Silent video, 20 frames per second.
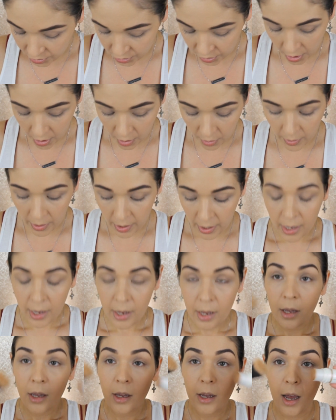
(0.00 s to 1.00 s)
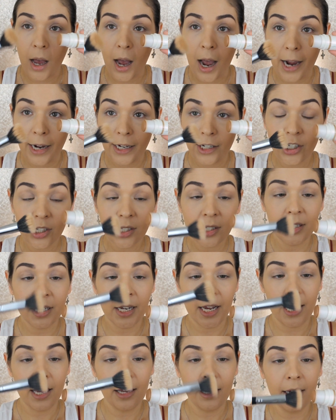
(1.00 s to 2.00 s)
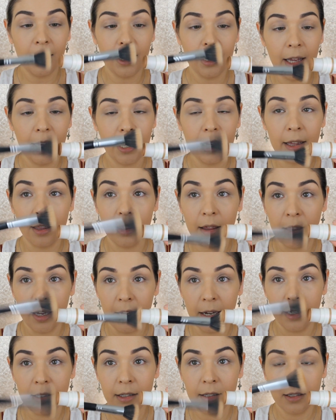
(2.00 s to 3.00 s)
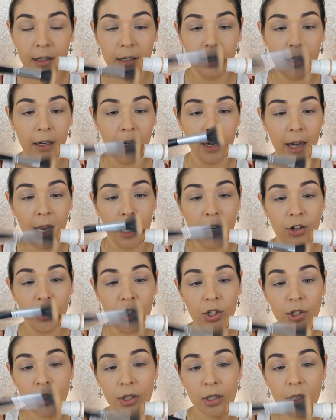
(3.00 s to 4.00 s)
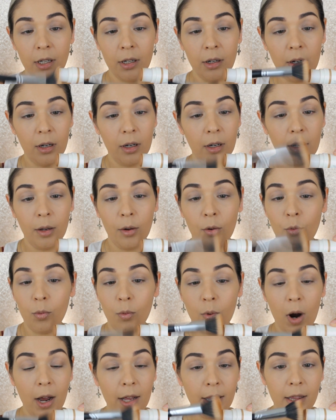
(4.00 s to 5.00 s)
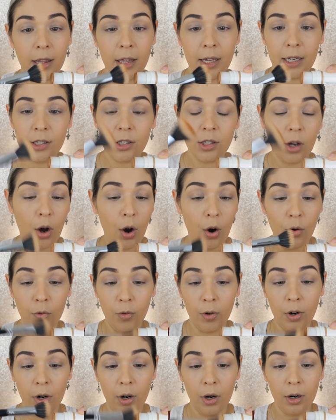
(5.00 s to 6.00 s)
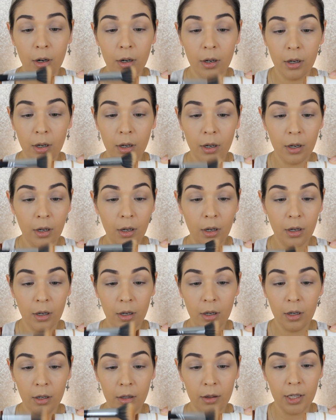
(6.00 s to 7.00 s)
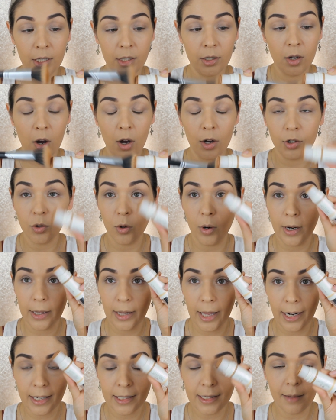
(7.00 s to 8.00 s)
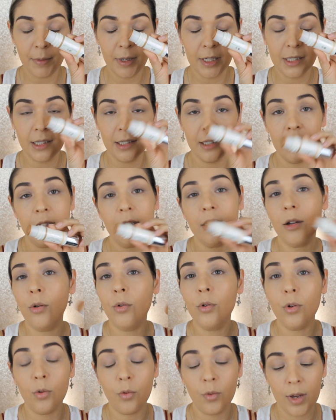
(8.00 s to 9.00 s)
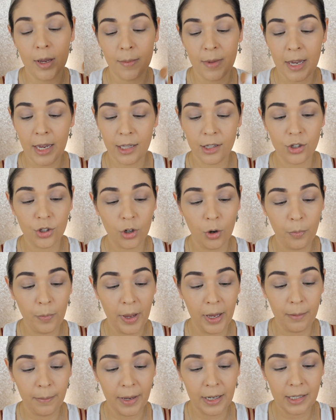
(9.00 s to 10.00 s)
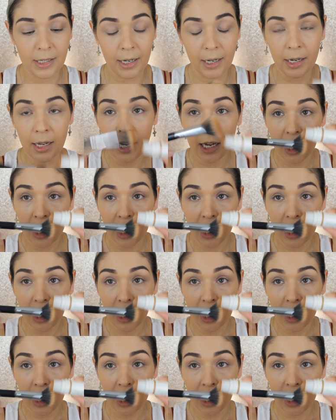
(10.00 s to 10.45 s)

so I just take it like this and just run this over this contour. And like I said, because this is so creamy and so pigmented,